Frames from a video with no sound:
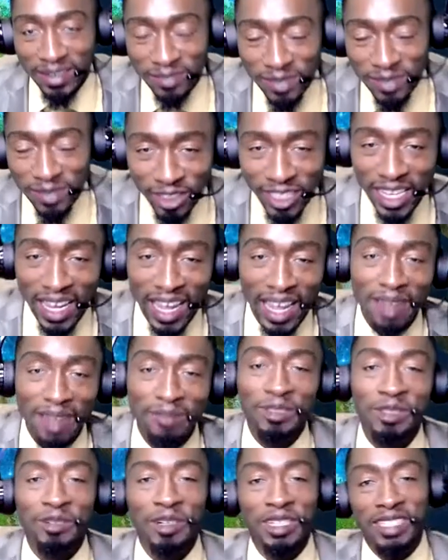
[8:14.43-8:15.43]
your time
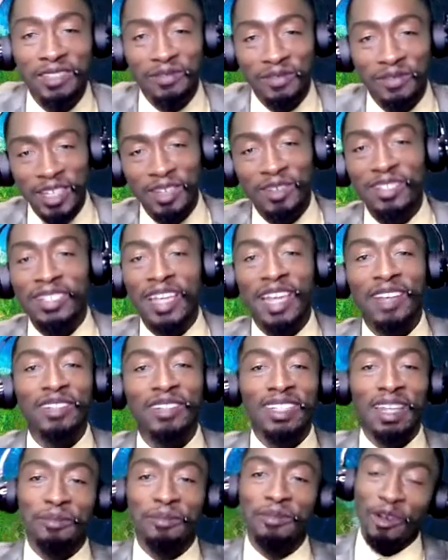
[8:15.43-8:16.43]
to watch the video. You're not
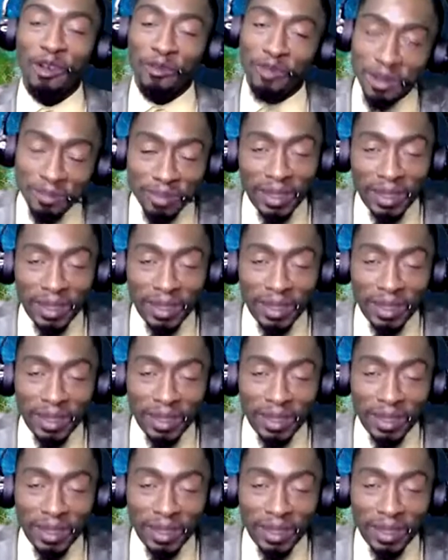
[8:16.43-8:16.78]
looking at me for free.